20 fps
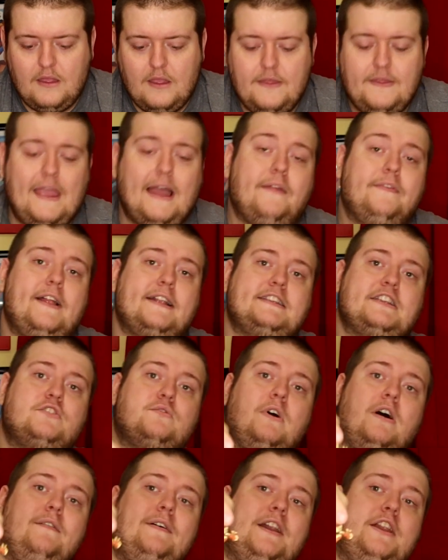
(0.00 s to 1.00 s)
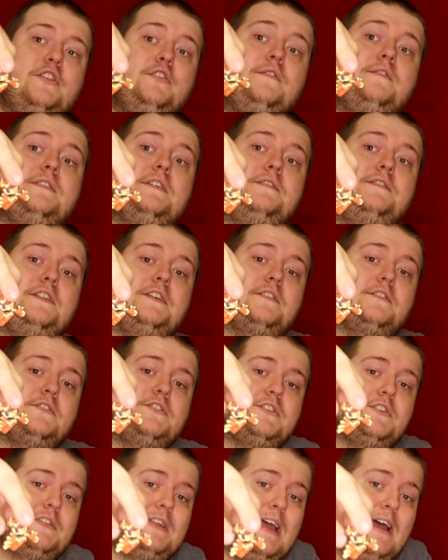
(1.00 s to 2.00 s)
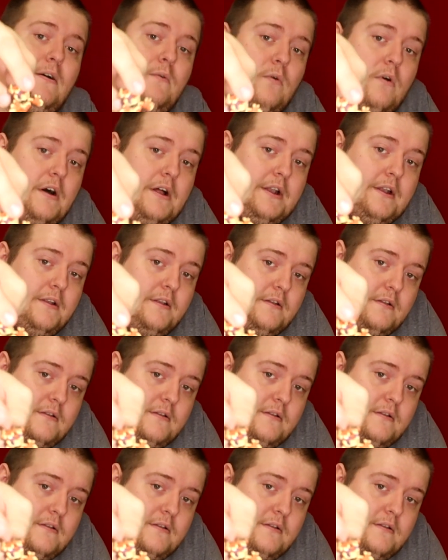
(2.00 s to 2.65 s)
Yeah, that's a 12 out of 250er. So that one,